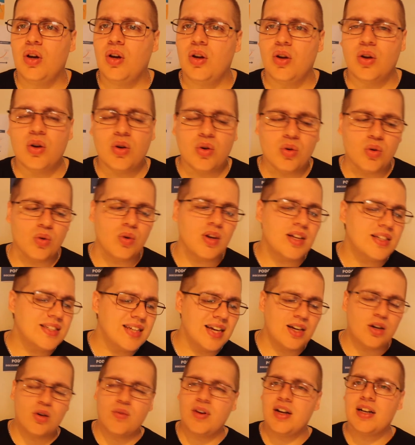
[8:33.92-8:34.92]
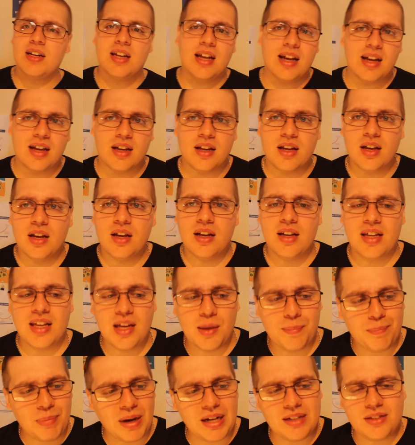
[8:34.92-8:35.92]
No, you take a red day.
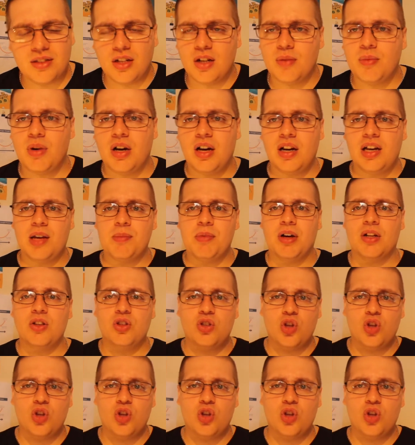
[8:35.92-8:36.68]
Get back to the market, man.